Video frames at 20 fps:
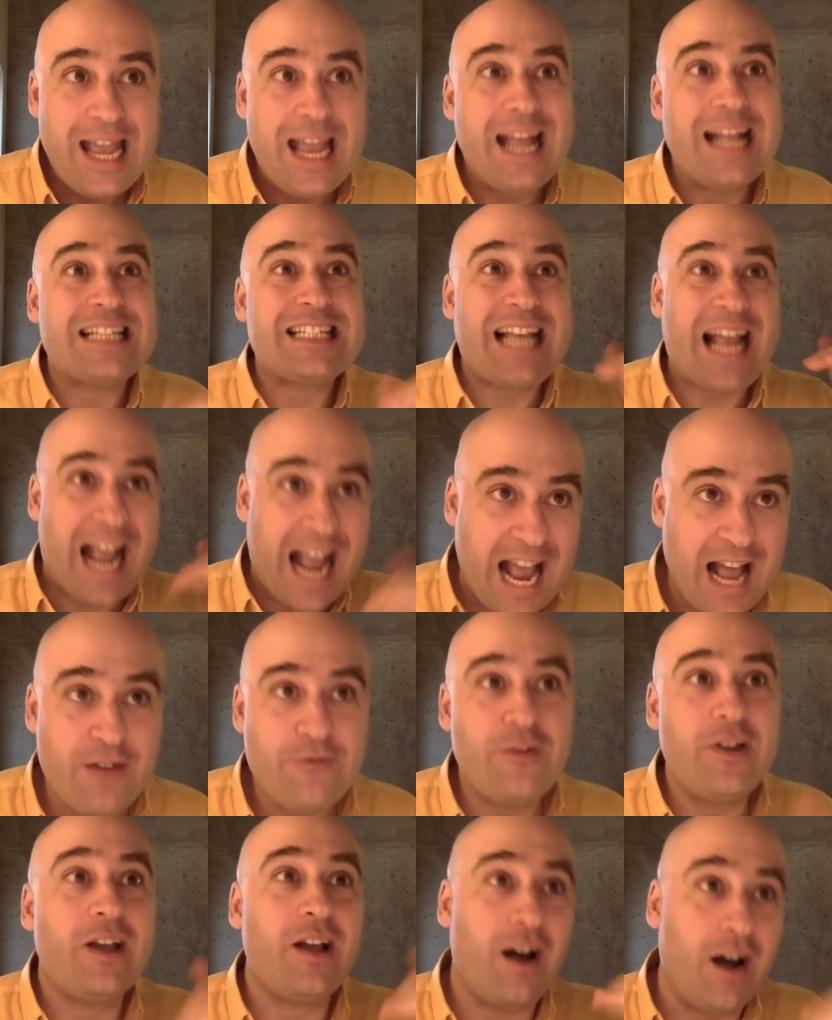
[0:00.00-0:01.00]
It's
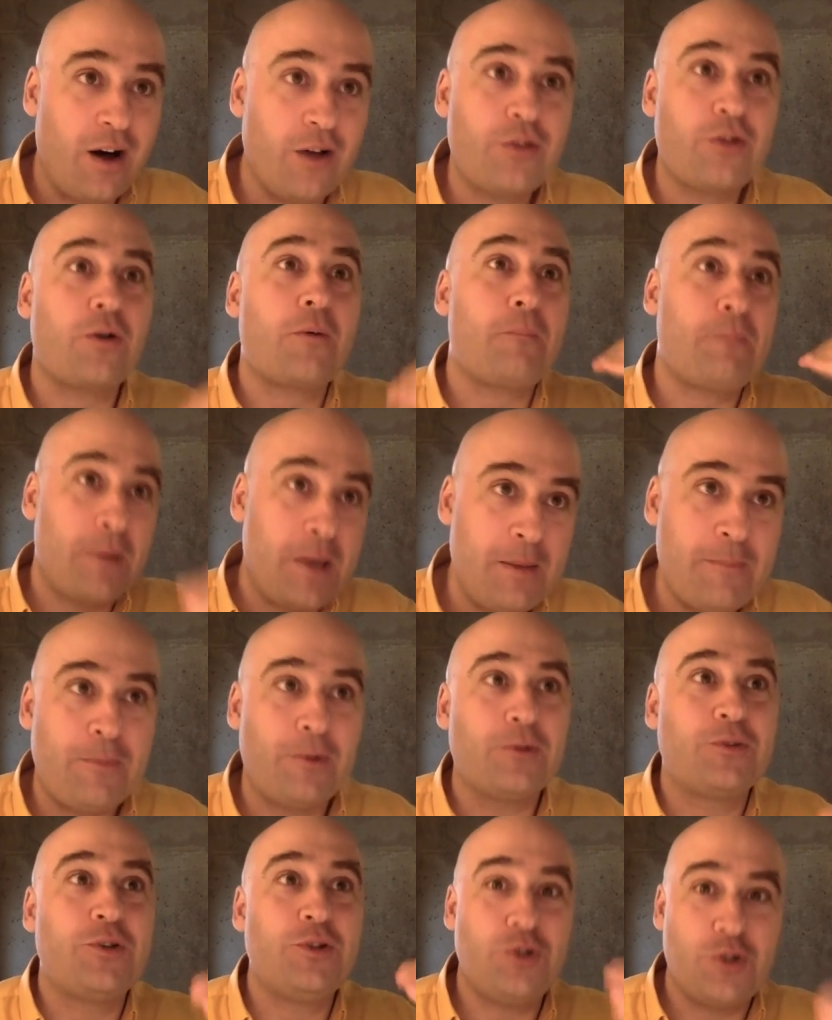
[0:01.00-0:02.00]
having other
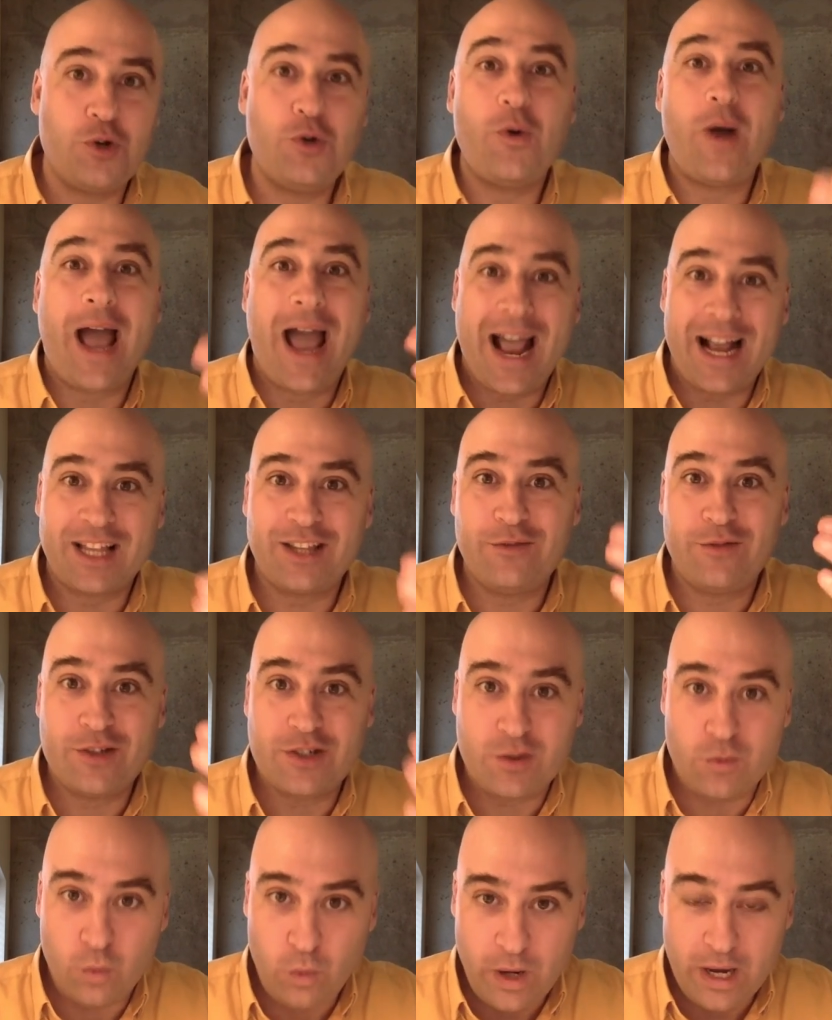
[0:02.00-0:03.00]
people to do
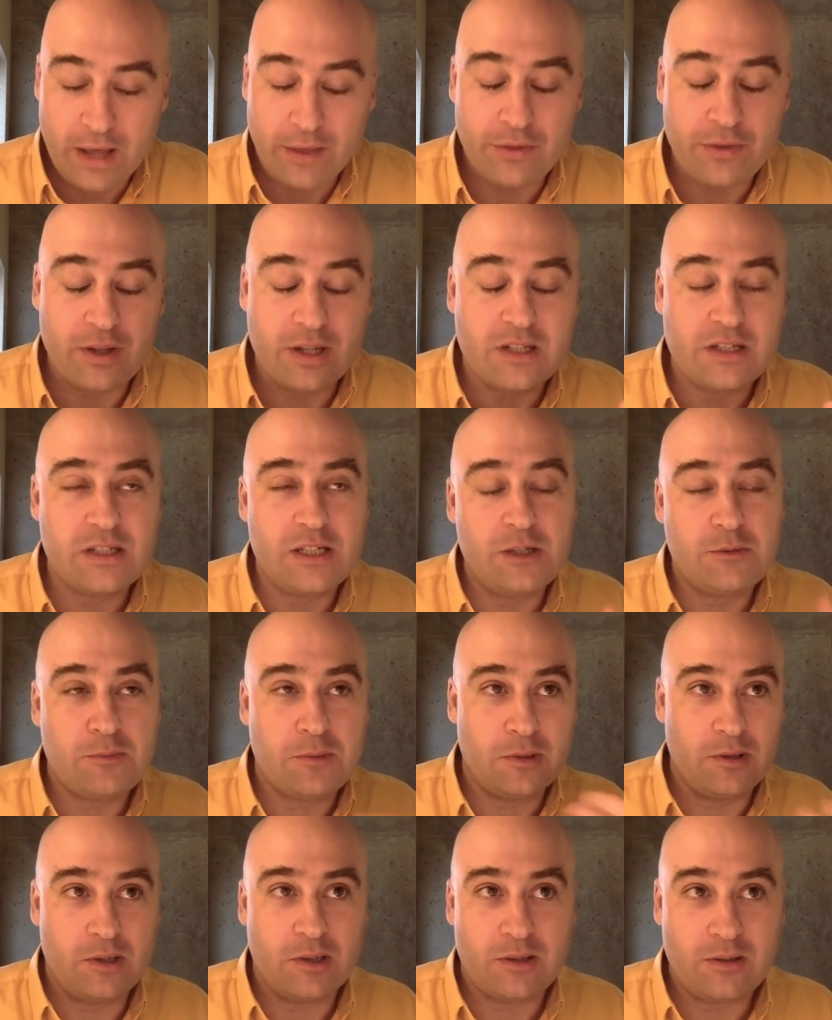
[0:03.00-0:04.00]
activism with. It's these
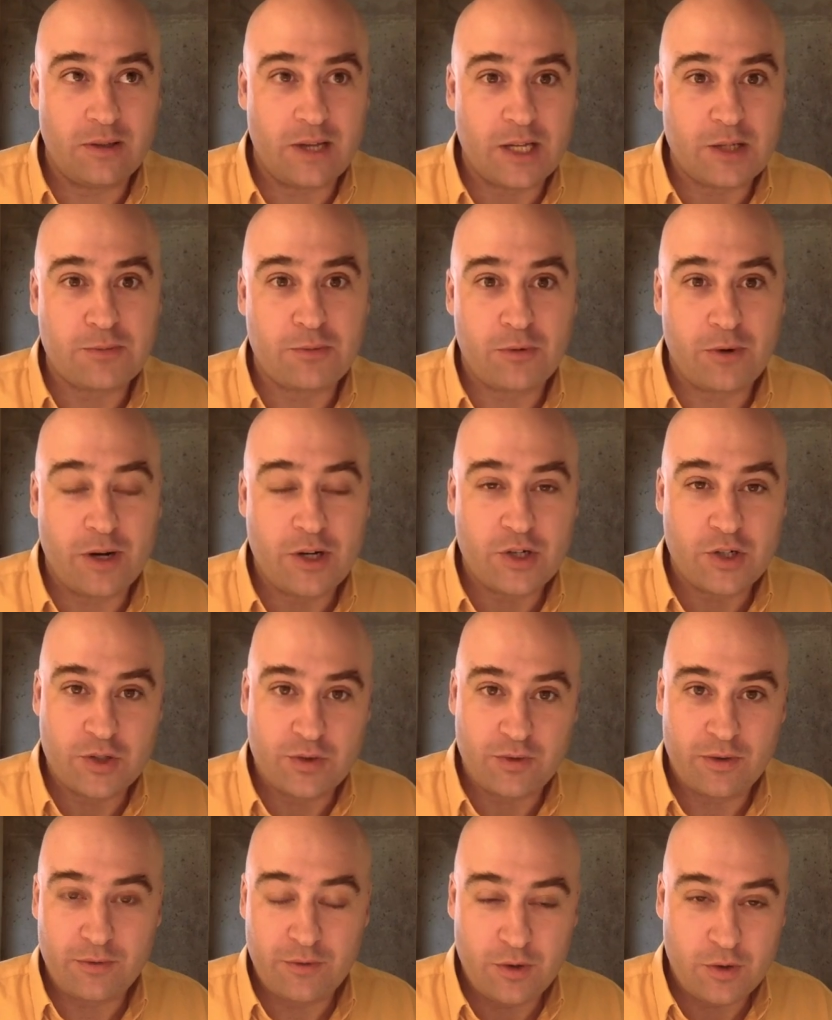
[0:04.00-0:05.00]
political aspirations
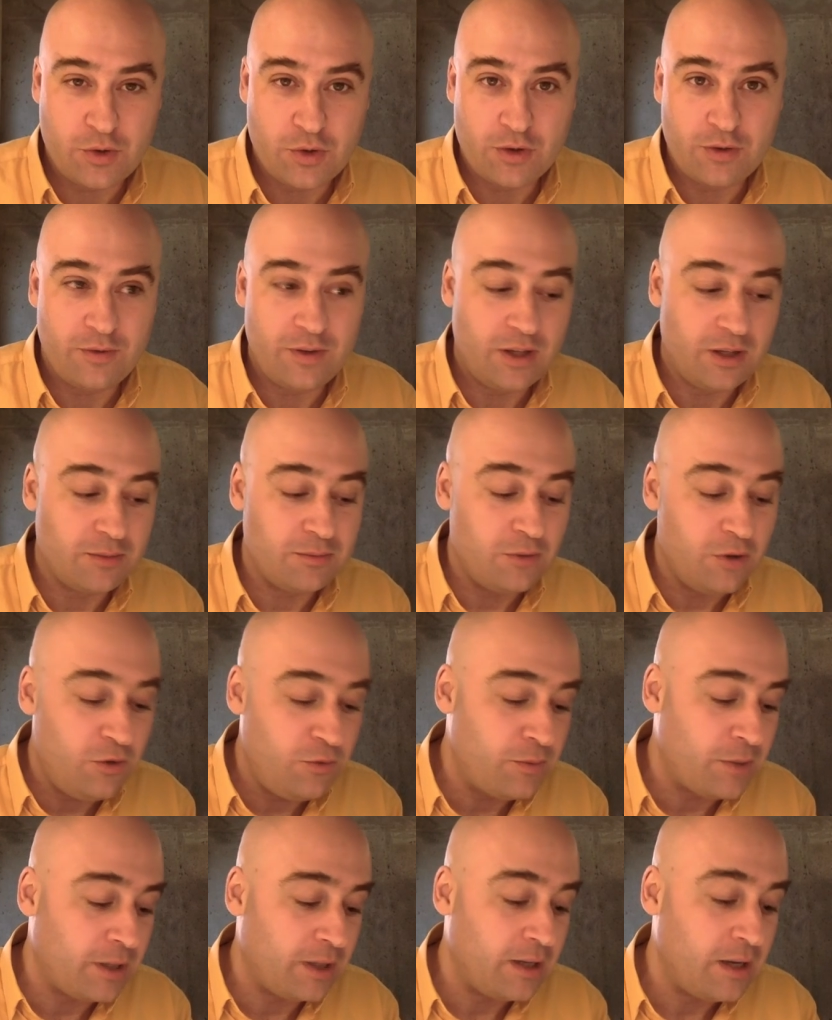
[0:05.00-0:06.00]
for the future of the vegan
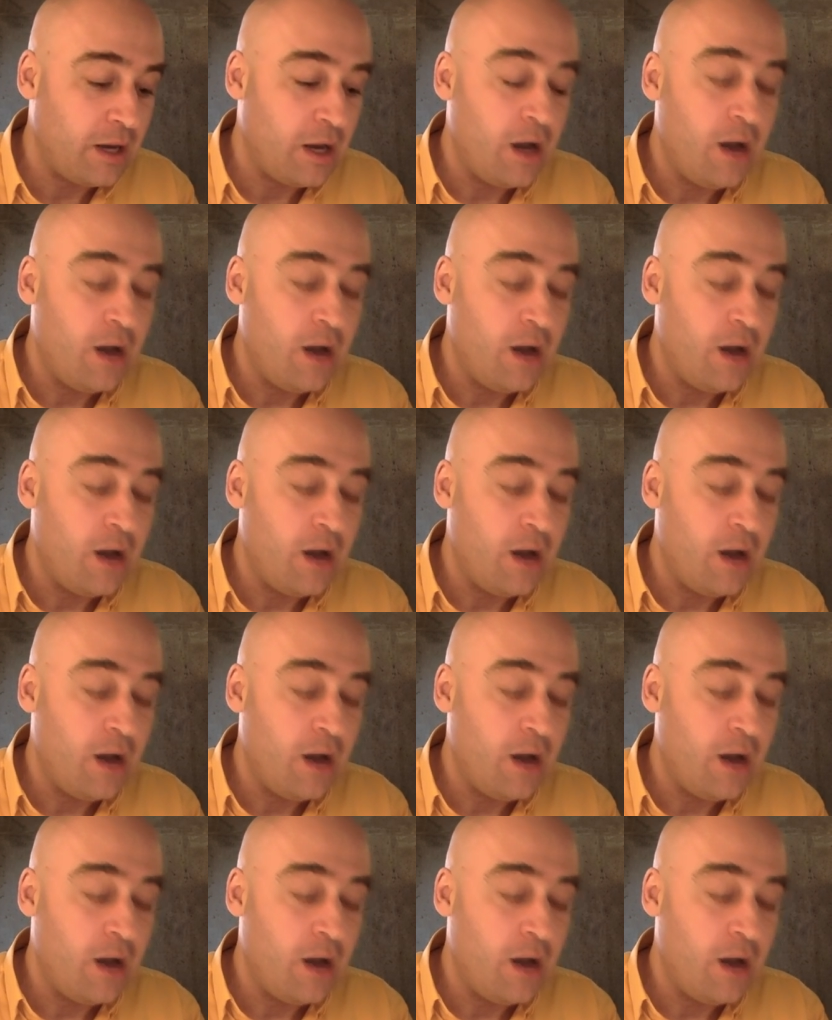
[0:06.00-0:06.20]
movement.